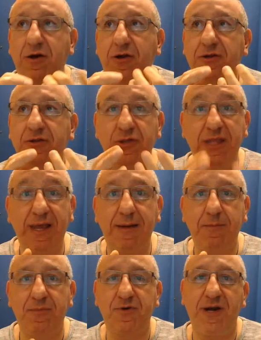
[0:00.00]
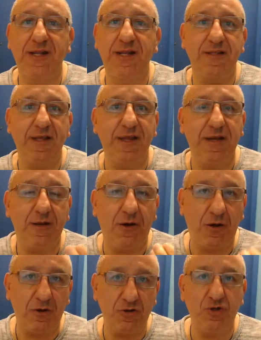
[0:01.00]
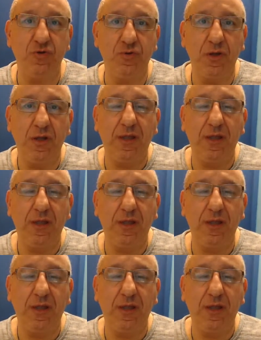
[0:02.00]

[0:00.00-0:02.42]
on them rather than on you.